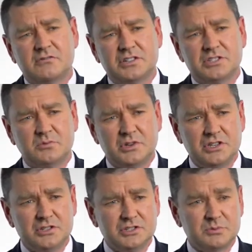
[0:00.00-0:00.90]
reason we
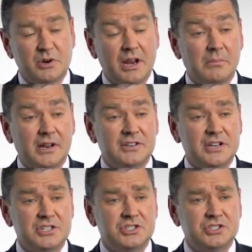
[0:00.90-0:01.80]
use
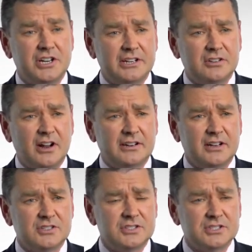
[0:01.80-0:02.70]
pre-implantation genetic
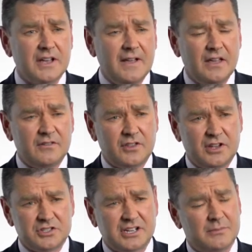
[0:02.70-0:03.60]
diagnosis are for
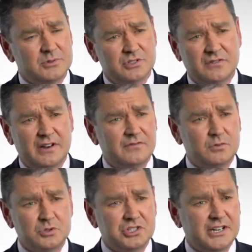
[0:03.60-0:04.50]
those couples that have
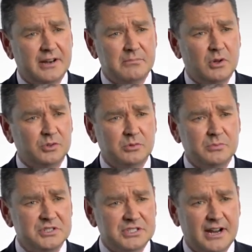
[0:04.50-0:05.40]
unfortunately had multiple
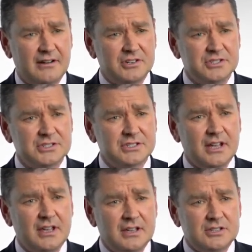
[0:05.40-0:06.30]
miscarriages.
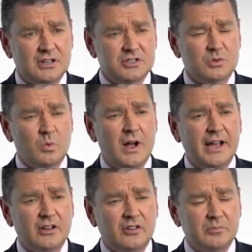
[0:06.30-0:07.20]
So it's a
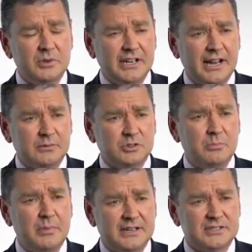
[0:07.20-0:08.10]
way of being able to
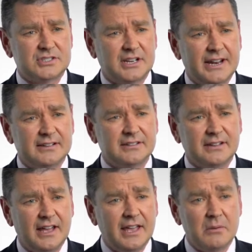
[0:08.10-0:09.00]
better select
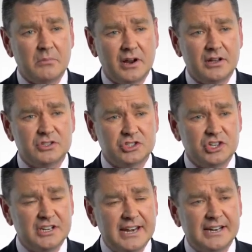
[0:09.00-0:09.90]
embryos,
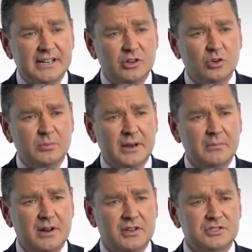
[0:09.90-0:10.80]
genetically normal
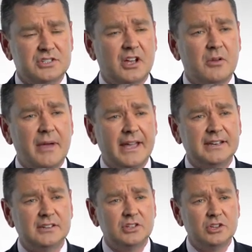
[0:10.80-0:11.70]
embryos, to go
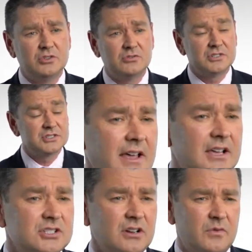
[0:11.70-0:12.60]
back into the uterus.
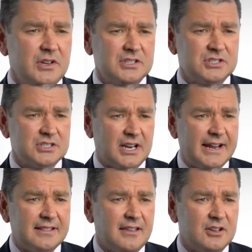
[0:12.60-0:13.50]
So if we can
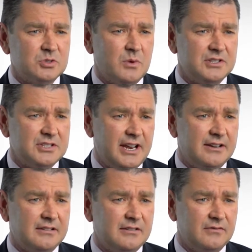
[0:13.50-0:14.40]
select those ones out
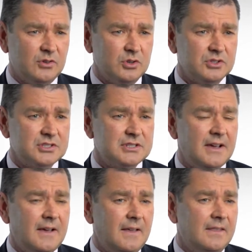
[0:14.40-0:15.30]
first,
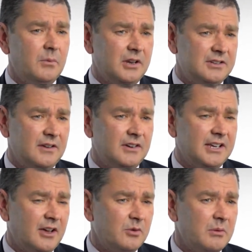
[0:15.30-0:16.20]
then we're definitely
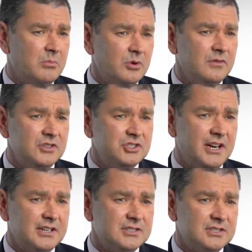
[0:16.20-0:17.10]
going to improve the
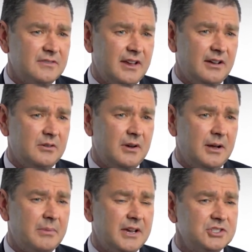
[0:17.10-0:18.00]
chances of our
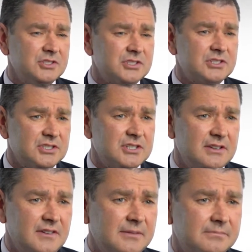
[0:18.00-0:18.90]
patients
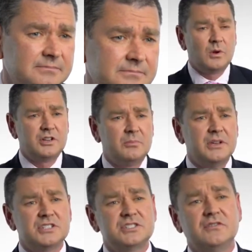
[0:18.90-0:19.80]
conceiving. One of the
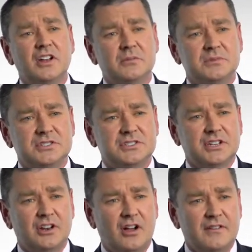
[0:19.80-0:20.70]
biggest
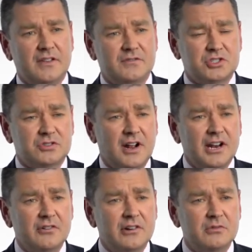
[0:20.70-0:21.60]
developments at IVF
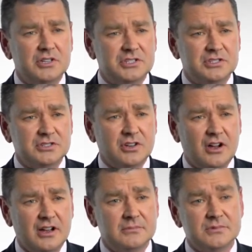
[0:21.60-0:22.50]
Australia in recent
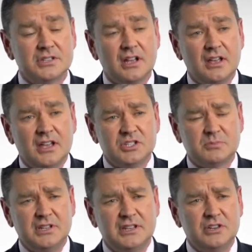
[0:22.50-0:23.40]
times has
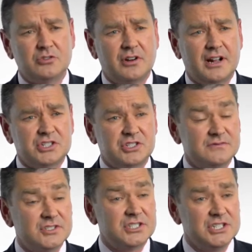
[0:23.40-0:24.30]
been the introduction
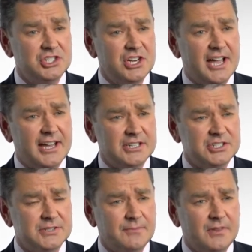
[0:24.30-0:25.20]
of
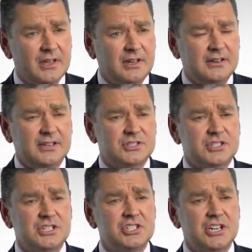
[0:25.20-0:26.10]
CGH. Now,
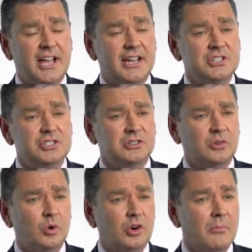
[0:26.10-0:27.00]
CGH,
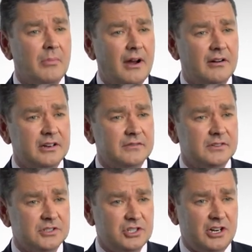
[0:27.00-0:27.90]
or
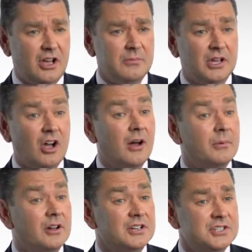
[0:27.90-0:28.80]
comparative genomic
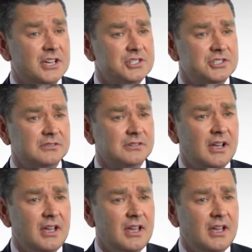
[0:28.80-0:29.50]
hybridisation,